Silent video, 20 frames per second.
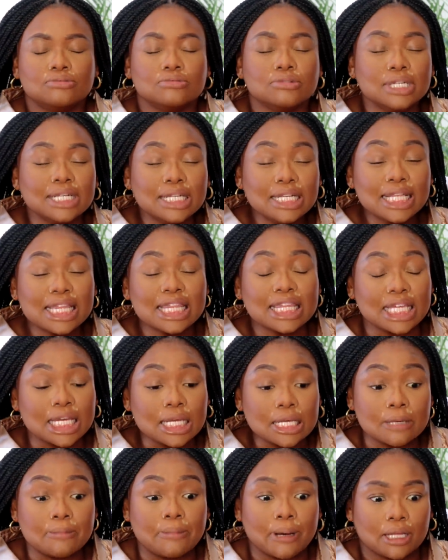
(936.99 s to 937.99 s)
really
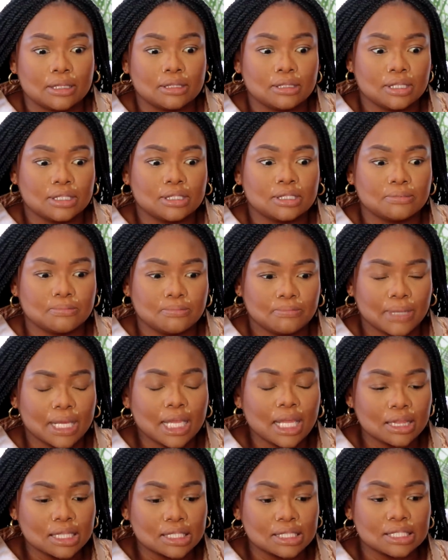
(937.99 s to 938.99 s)
think about this,
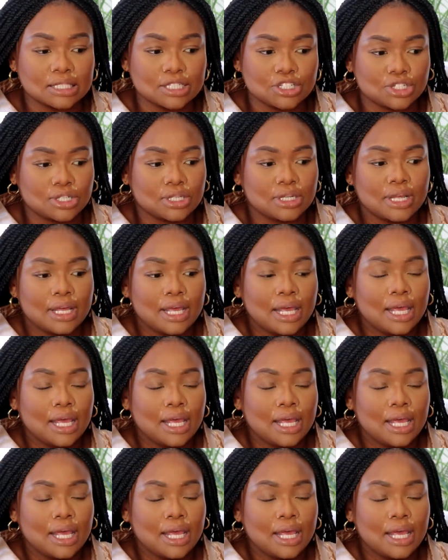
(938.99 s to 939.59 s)
making this decision.